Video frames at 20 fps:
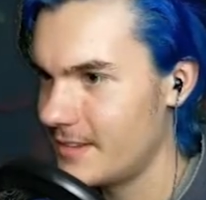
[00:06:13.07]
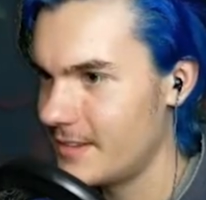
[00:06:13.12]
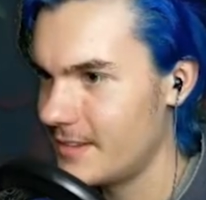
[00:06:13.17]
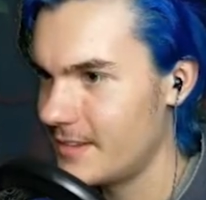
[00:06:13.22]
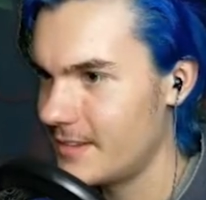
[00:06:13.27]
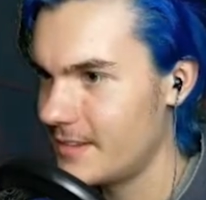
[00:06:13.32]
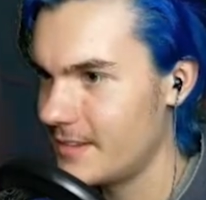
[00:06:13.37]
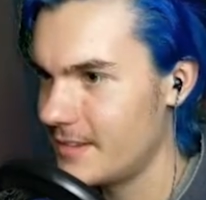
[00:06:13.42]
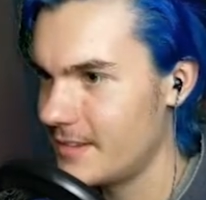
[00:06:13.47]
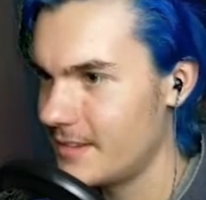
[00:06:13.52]

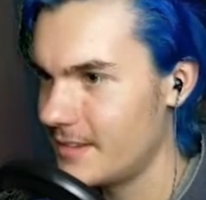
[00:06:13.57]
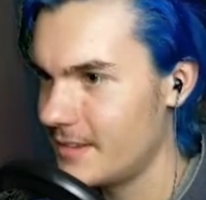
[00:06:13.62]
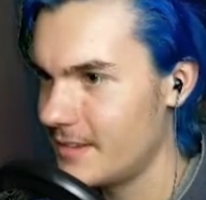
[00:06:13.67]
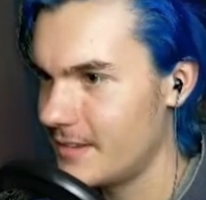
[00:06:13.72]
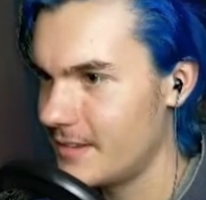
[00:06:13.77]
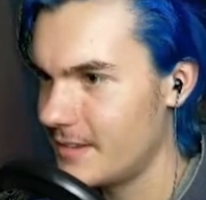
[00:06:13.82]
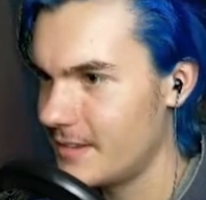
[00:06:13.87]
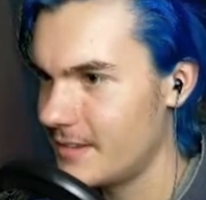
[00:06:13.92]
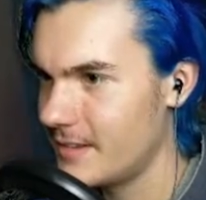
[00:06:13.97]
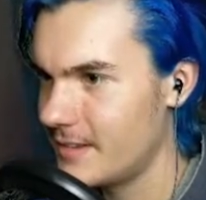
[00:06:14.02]

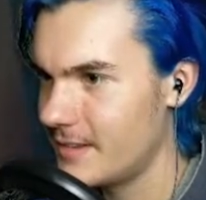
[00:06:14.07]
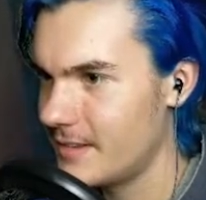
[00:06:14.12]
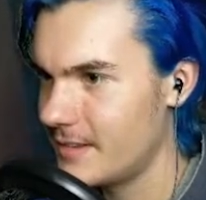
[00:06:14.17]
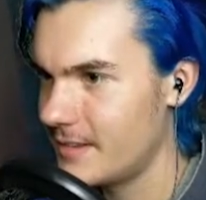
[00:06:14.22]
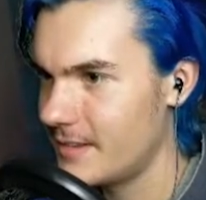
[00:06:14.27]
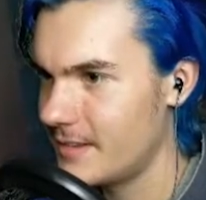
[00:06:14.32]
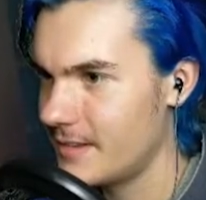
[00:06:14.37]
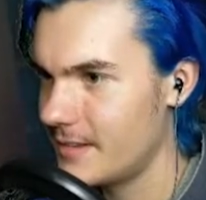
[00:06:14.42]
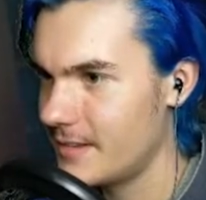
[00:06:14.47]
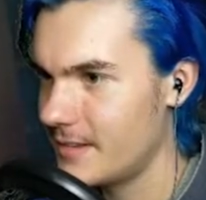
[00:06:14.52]

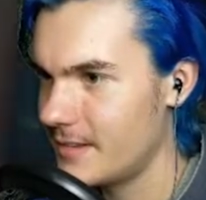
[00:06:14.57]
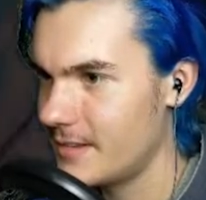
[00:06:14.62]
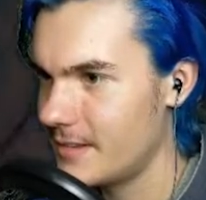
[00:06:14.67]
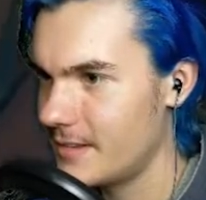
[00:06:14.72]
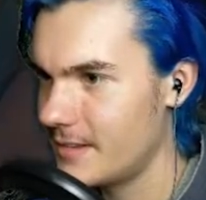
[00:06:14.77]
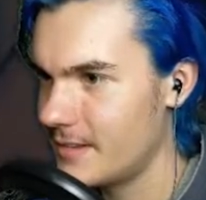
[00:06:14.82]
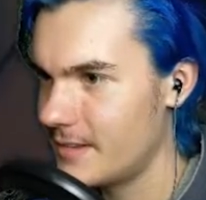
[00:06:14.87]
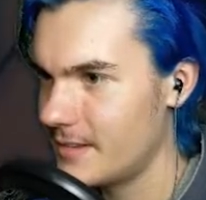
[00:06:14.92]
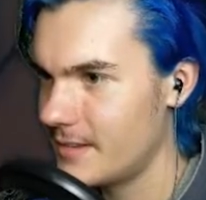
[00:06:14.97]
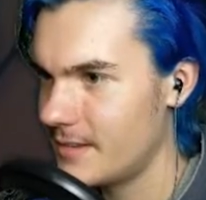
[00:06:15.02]

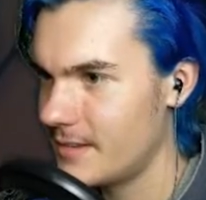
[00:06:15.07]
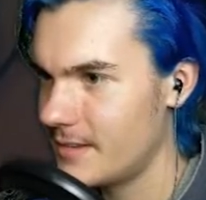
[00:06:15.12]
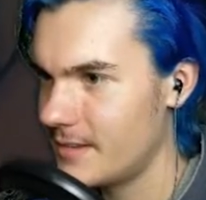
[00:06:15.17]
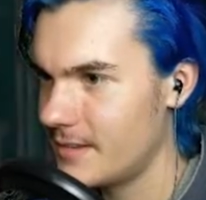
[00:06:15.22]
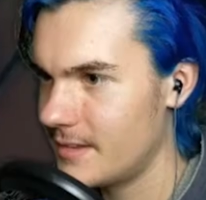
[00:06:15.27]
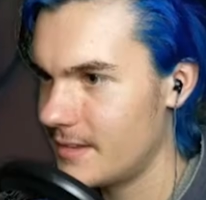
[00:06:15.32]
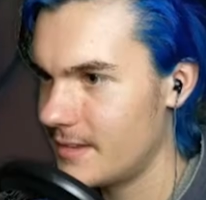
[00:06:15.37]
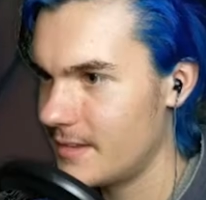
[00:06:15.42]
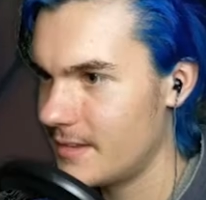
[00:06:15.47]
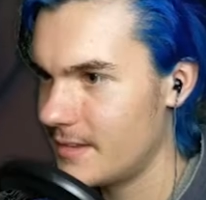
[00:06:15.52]

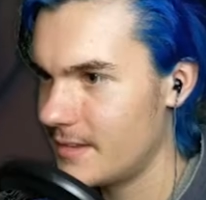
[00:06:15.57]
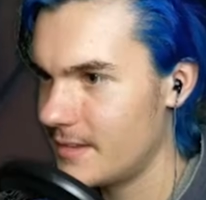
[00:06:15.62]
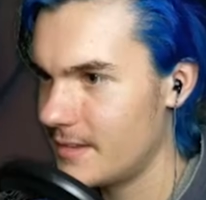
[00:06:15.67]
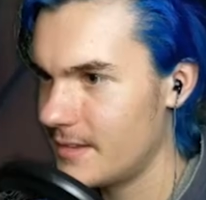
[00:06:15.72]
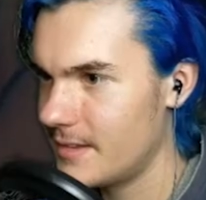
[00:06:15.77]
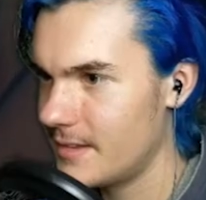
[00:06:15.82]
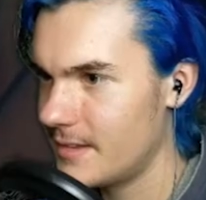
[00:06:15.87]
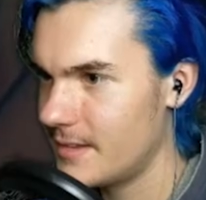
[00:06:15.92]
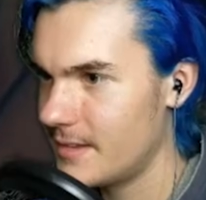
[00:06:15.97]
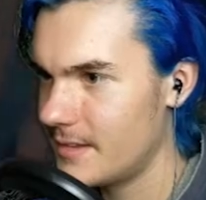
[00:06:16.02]

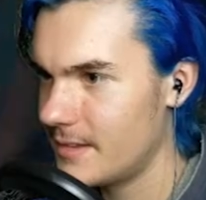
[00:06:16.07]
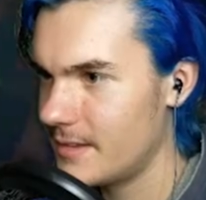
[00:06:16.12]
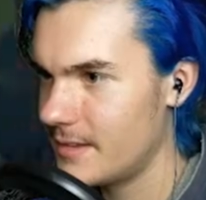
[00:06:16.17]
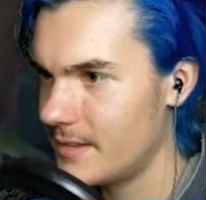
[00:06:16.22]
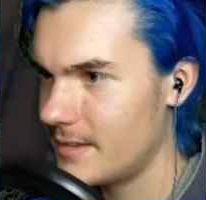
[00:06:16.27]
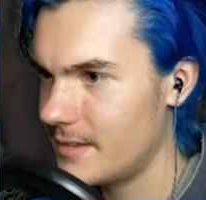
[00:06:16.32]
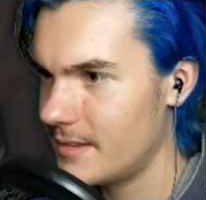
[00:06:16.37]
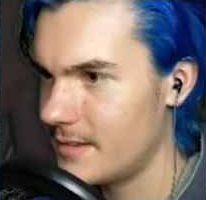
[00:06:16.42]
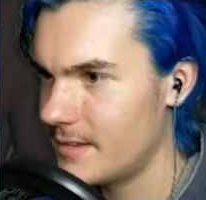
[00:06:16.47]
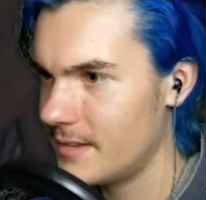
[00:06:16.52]

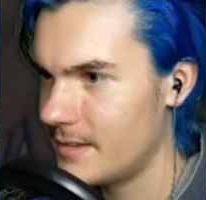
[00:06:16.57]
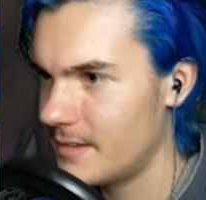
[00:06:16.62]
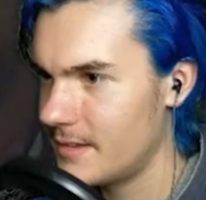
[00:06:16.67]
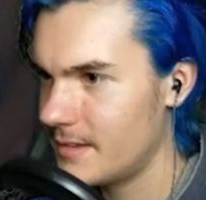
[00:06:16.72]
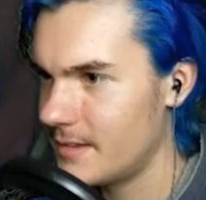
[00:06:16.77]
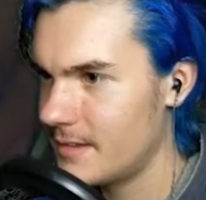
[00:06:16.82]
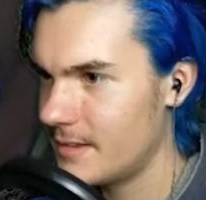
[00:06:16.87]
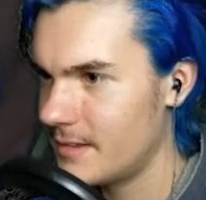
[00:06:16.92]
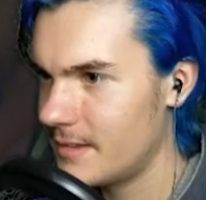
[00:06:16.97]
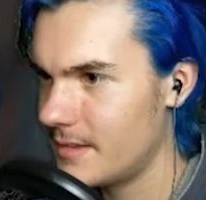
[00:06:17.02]

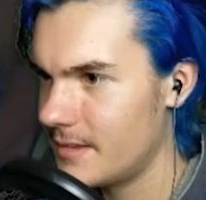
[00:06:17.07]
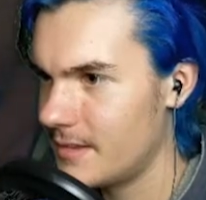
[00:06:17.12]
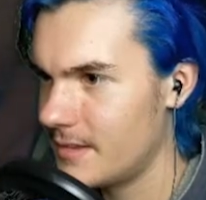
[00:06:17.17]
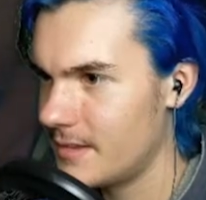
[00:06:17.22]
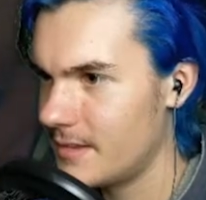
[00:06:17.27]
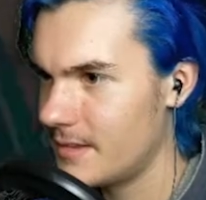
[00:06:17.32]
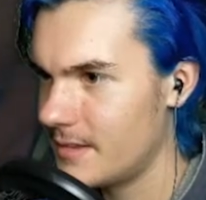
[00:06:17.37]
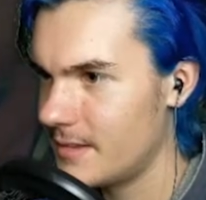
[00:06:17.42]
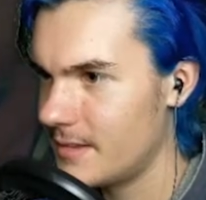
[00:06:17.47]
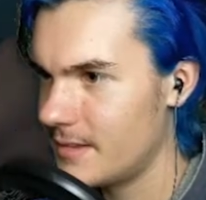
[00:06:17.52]

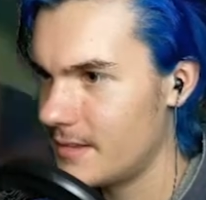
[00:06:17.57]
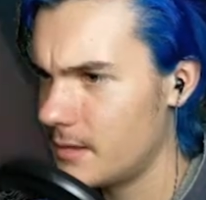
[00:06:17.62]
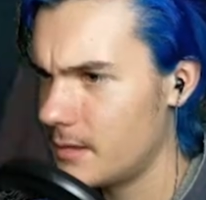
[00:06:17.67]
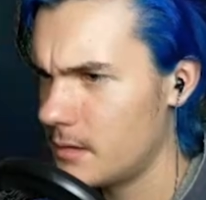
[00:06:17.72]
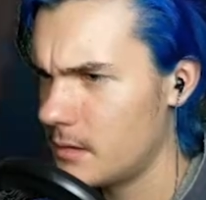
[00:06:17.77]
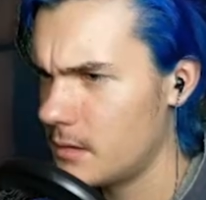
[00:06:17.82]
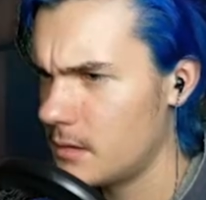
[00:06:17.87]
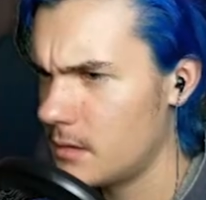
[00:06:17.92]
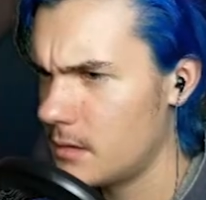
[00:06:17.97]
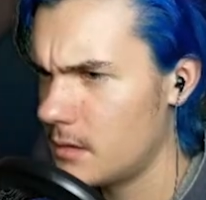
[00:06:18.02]

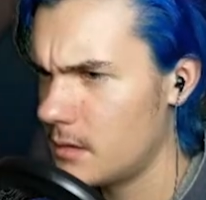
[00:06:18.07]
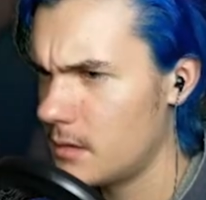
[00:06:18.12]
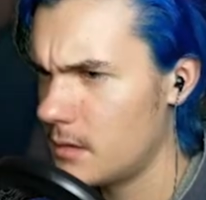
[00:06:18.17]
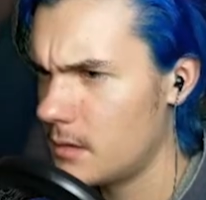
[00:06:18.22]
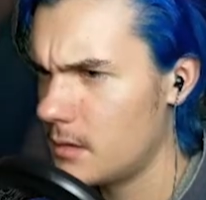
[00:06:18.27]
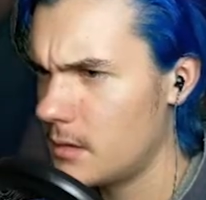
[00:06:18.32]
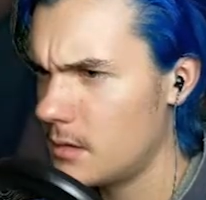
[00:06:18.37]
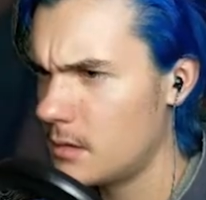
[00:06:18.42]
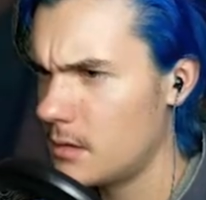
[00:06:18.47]
(silence)